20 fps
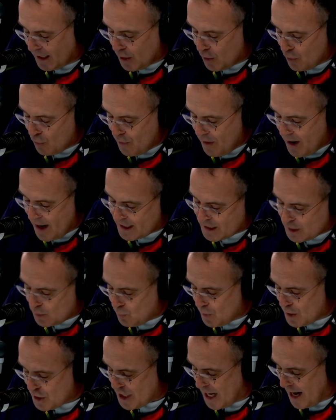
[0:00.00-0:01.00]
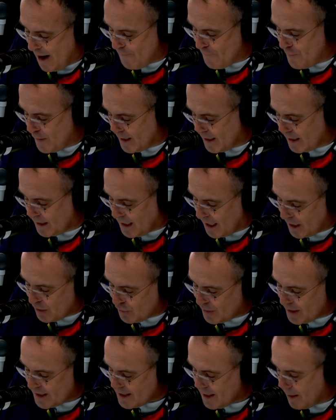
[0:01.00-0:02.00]
Correct. In which African
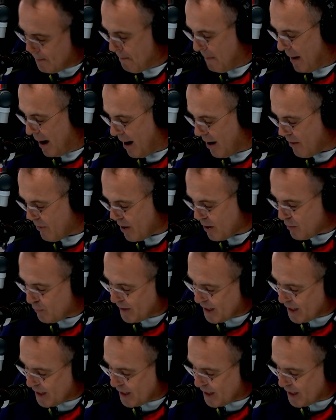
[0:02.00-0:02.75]
country is the Mara